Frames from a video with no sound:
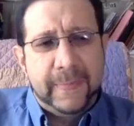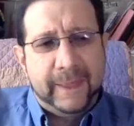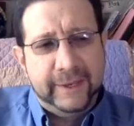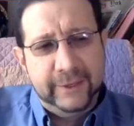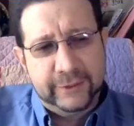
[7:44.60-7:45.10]

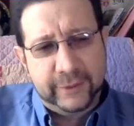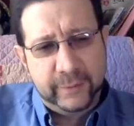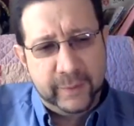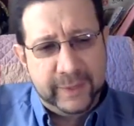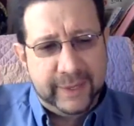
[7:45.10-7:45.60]
and here's
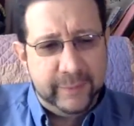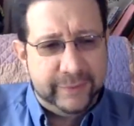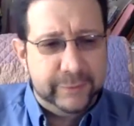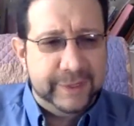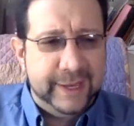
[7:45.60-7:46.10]
where again
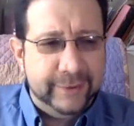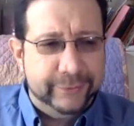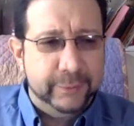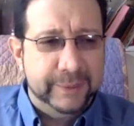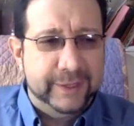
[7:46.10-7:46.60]
we have to be
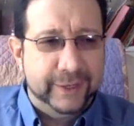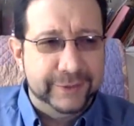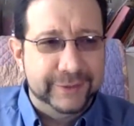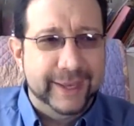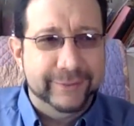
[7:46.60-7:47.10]
careful,
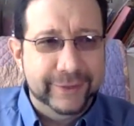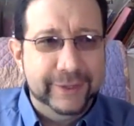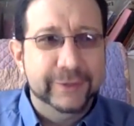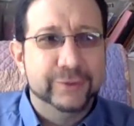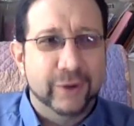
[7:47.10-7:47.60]
because
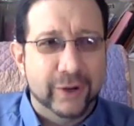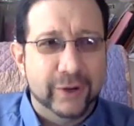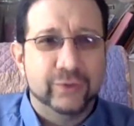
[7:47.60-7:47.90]
every drunk